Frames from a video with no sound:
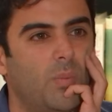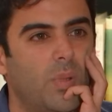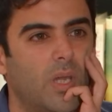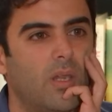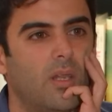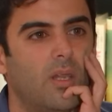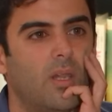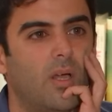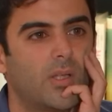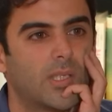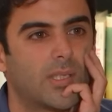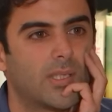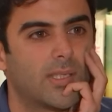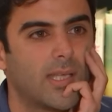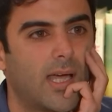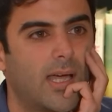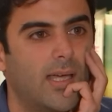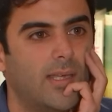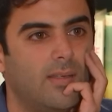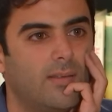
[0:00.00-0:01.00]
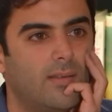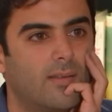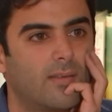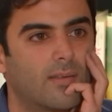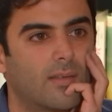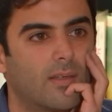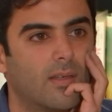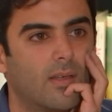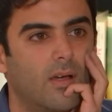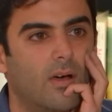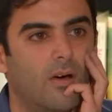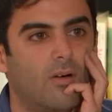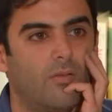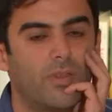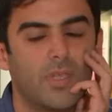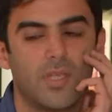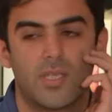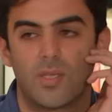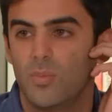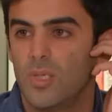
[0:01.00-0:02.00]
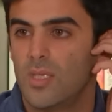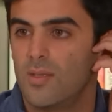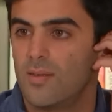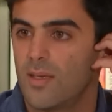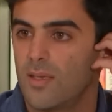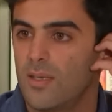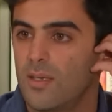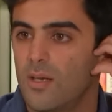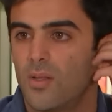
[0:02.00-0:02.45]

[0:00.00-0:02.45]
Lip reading: People lost sight of this meeting.